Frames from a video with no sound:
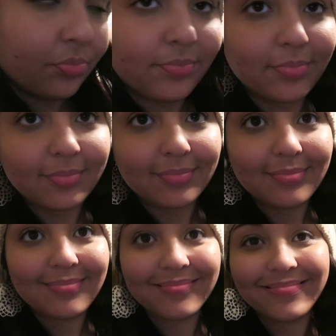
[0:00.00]
Where y'all
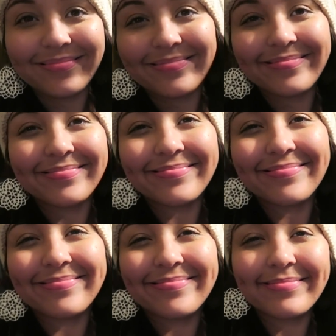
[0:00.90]
going?
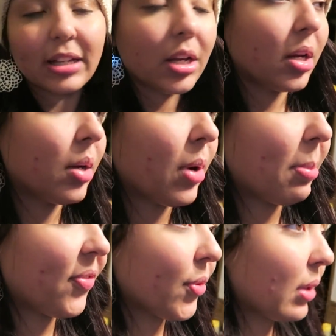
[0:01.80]

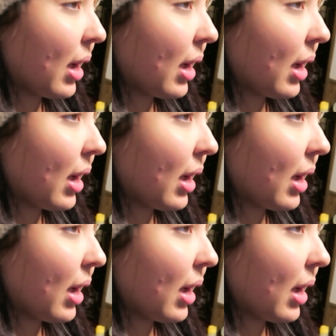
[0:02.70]
Probably Food